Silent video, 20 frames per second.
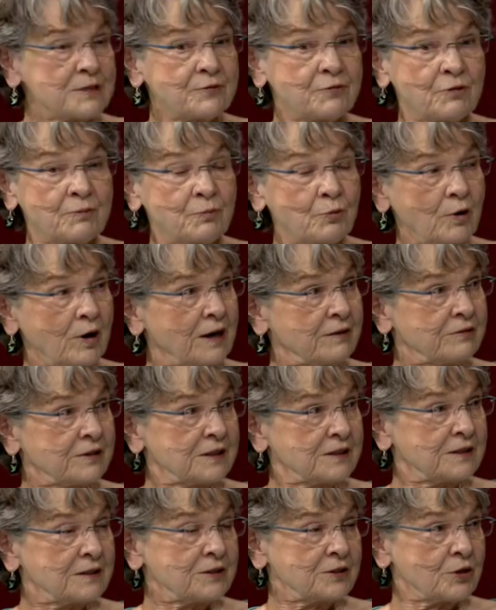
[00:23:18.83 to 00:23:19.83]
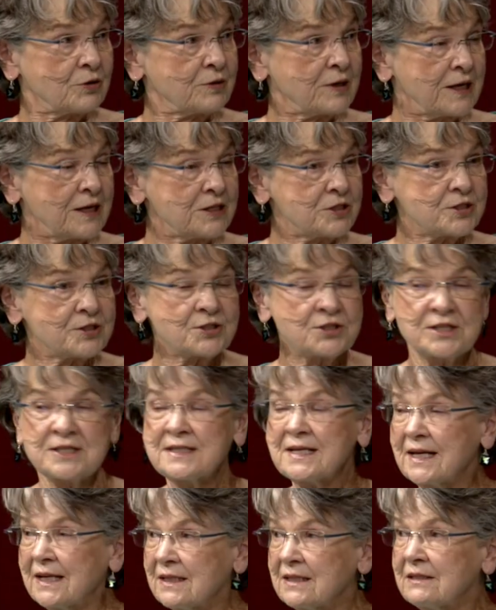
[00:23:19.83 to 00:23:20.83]
from private donations,
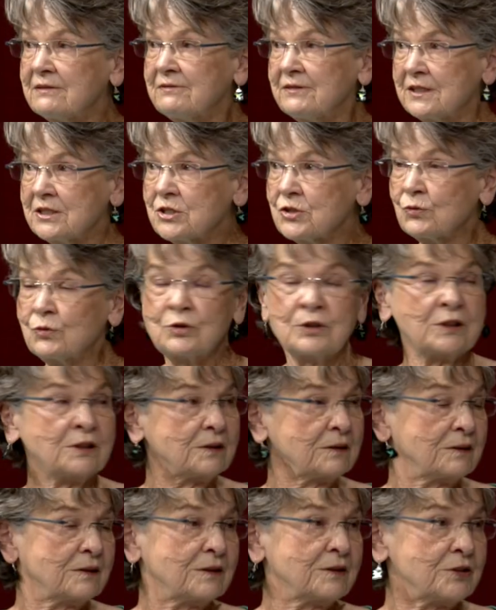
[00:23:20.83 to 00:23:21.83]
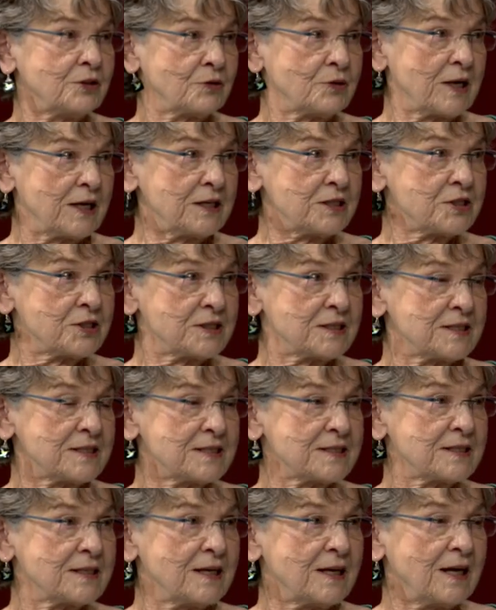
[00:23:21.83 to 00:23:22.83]
just individual mm-hmm.
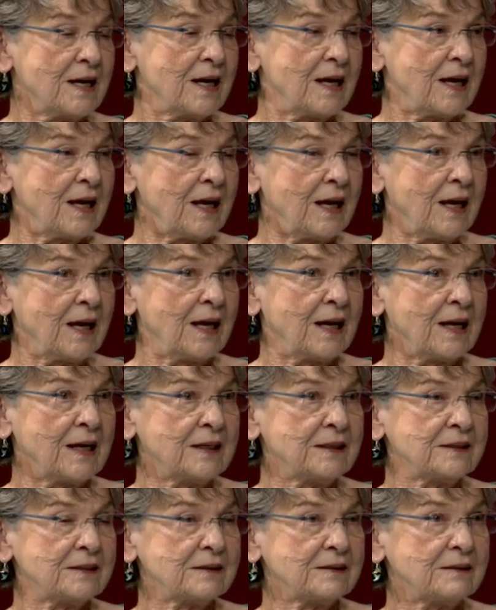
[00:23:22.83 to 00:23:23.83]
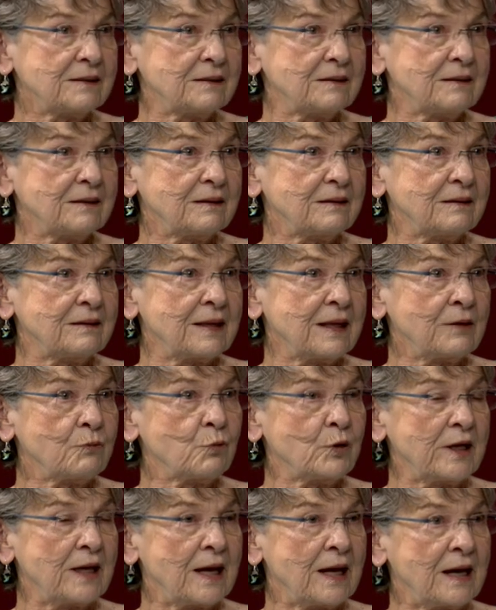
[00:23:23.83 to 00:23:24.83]
donations. Mm-hmm. And then
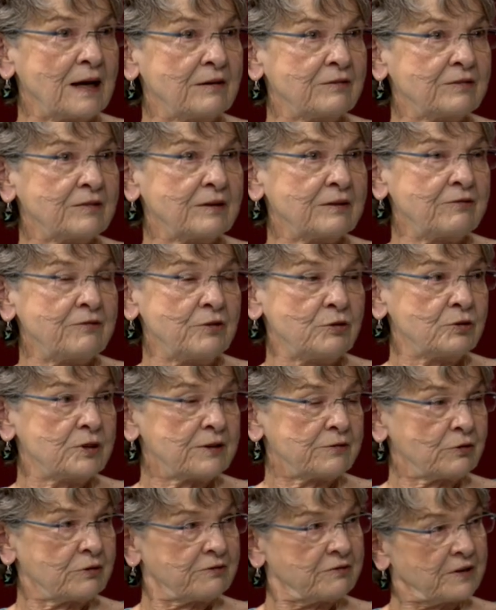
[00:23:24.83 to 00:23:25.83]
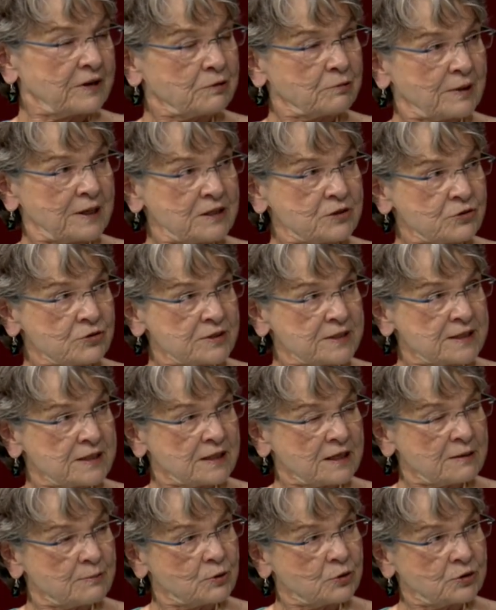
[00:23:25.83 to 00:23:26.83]
we have a few different fundraisers in
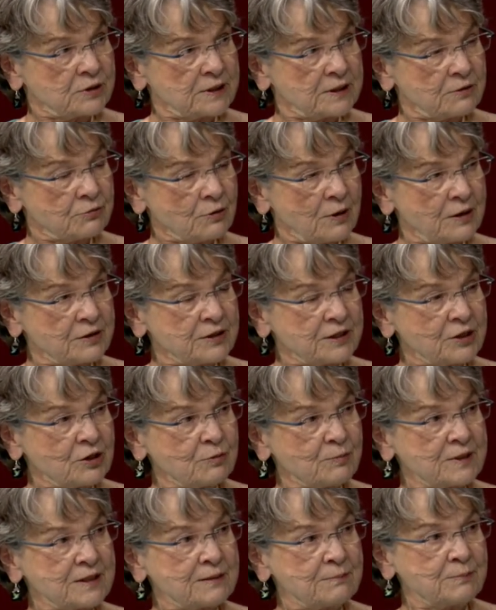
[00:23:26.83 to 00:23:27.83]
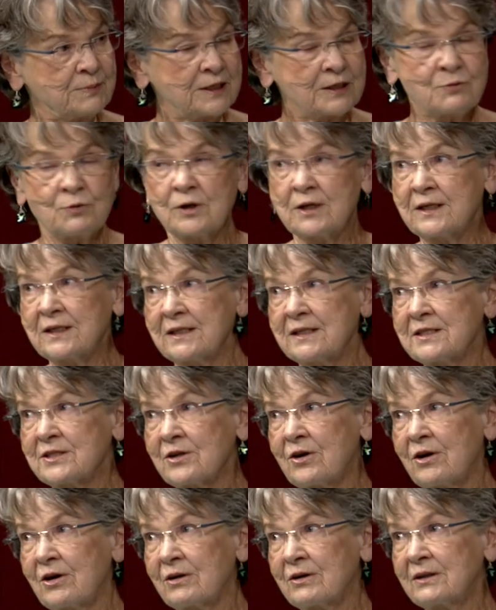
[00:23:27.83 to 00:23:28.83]
the community throughout the year, but the big one is
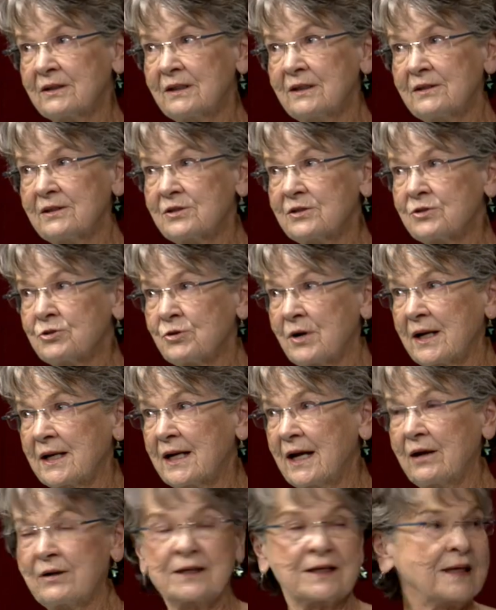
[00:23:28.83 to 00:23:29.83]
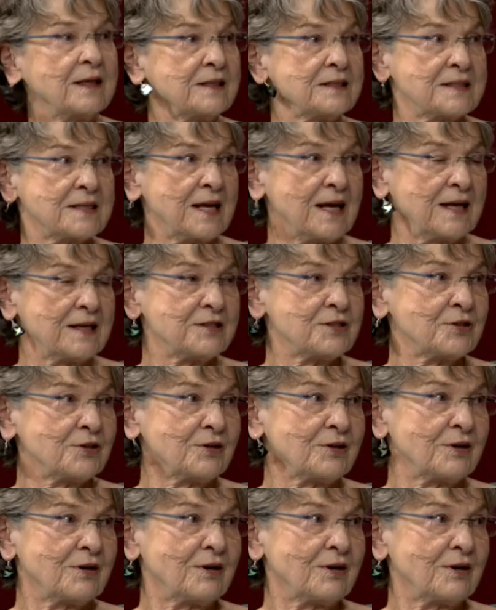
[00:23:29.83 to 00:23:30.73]
our Strike Out Against Cancer,